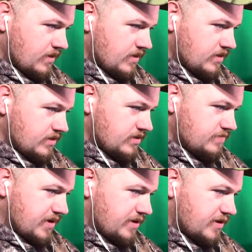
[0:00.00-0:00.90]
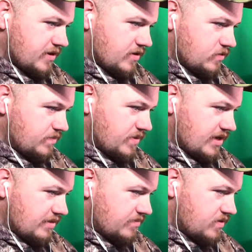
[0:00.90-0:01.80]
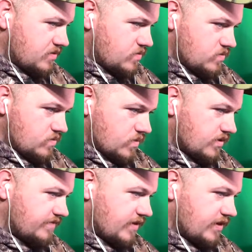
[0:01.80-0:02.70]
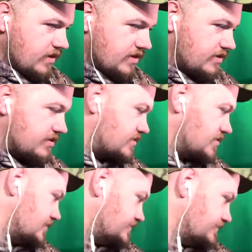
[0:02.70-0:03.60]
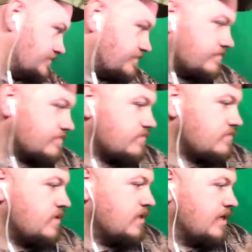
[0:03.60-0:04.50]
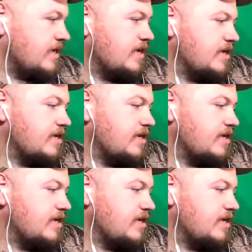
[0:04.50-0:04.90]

Spyderco PM2, very nice. I got a.